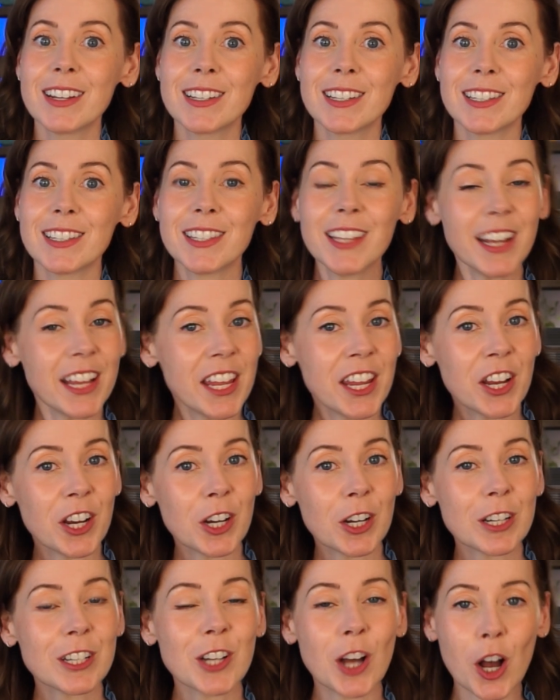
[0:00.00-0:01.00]
sitting
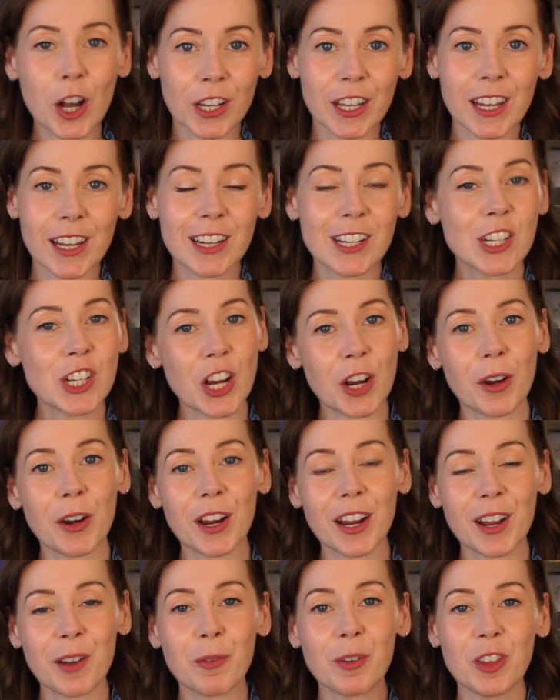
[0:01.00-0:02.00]
here talking,
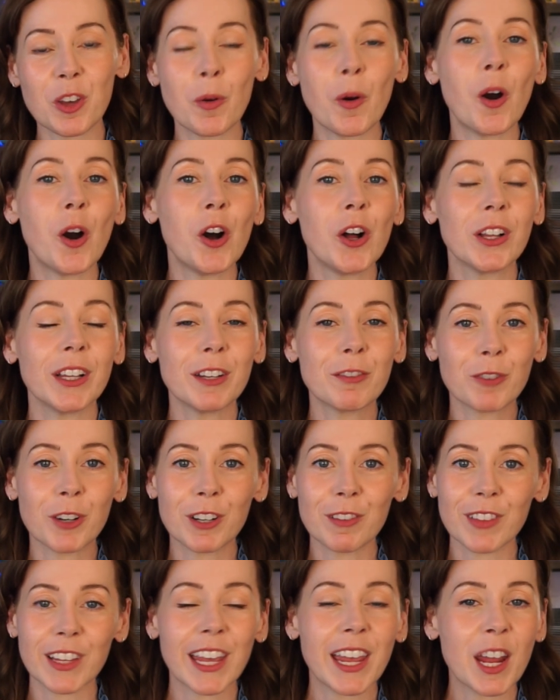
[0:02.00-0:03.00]
sharing with you all in
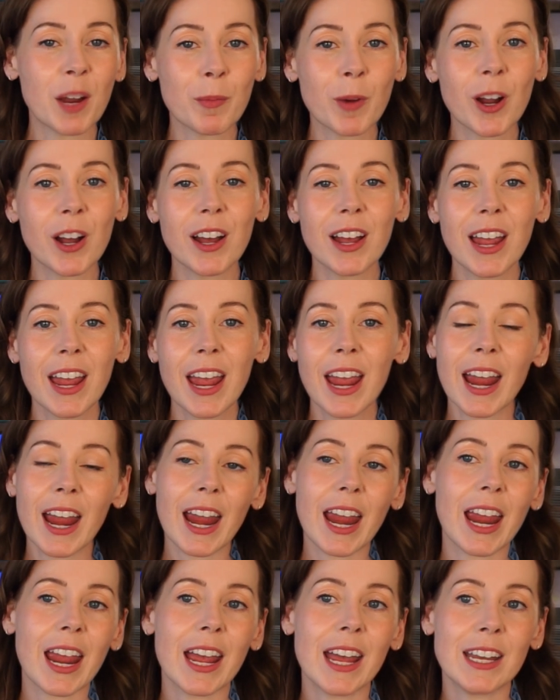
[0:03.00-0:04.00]
front of the camera,
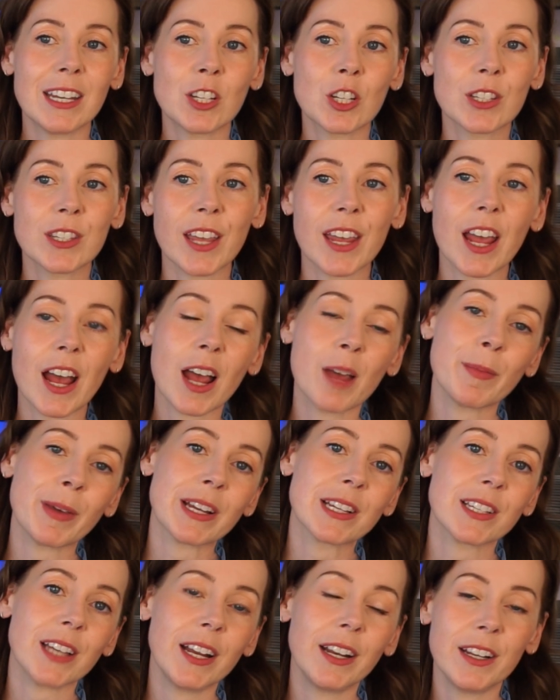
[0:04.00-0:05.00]
and to say I'm
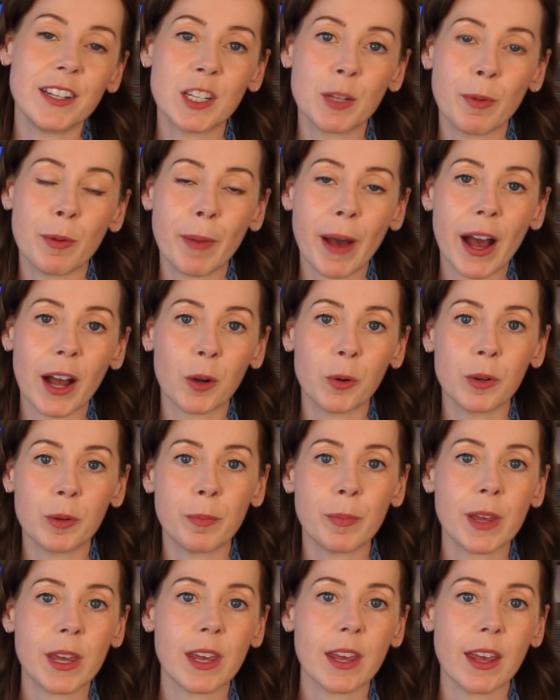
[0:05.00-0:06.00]
excited to be back
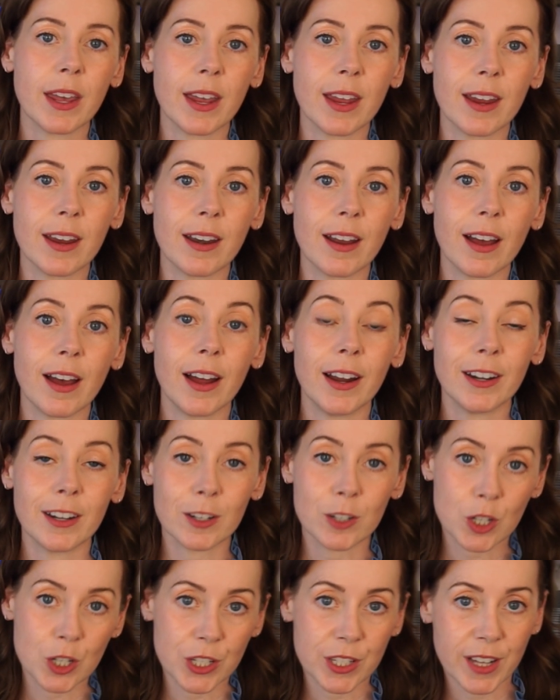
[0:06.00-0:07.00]
would be an
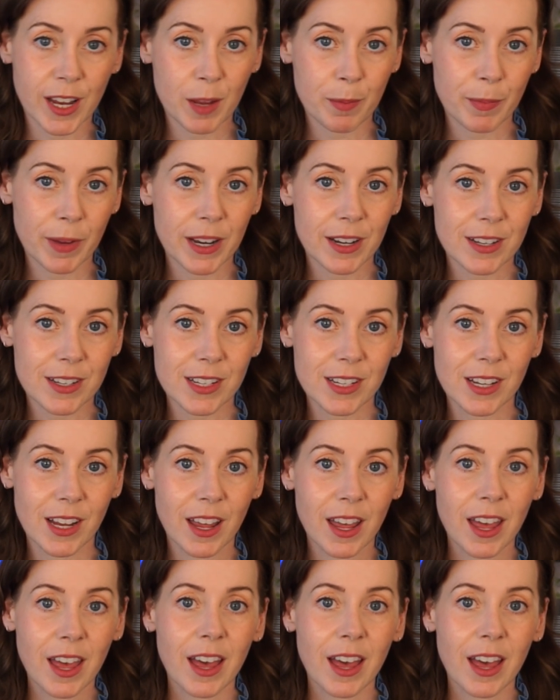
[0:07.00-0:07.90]
understatement.